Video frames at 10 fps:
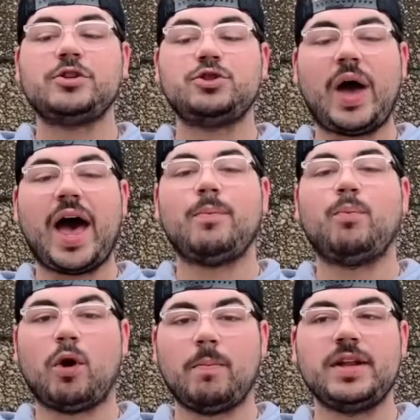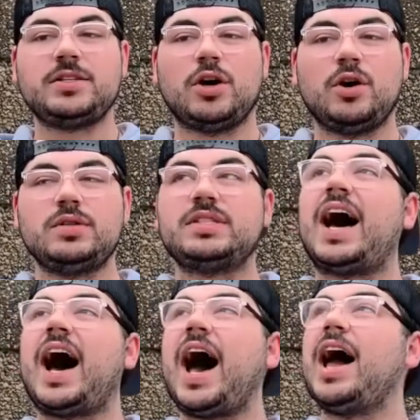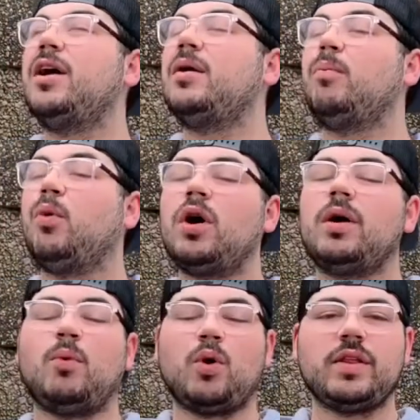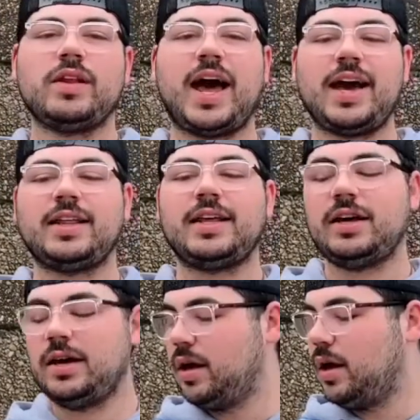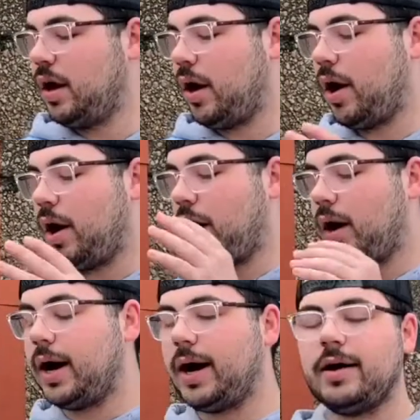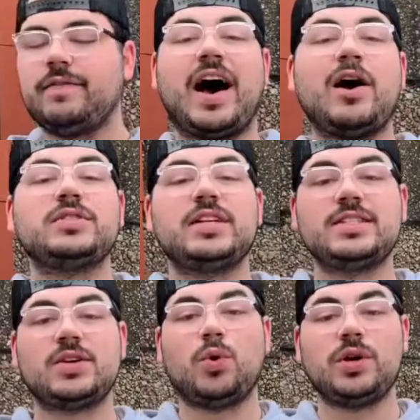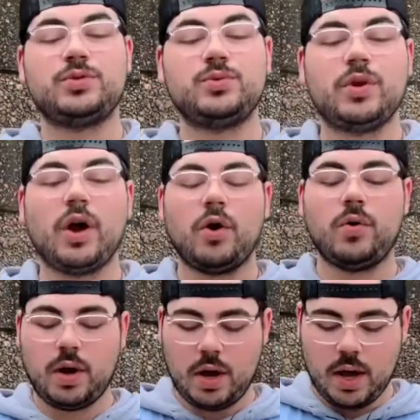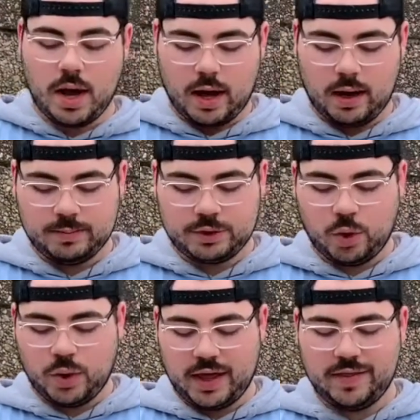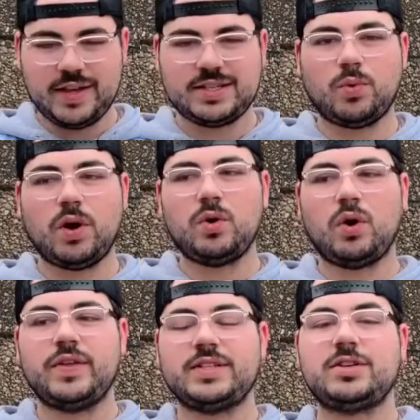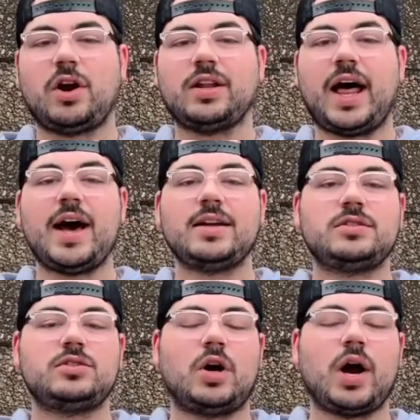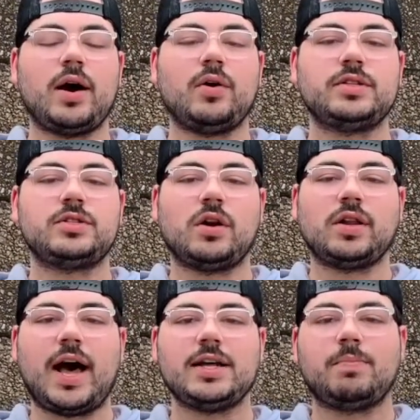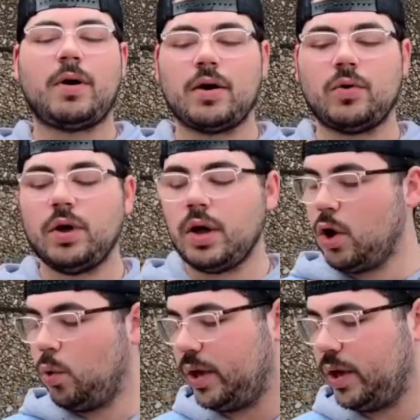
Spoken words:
you add more Mentos, the higher, more than likely, our fountain is going to go. So in this one, this is our last trial, this is our last bottle. We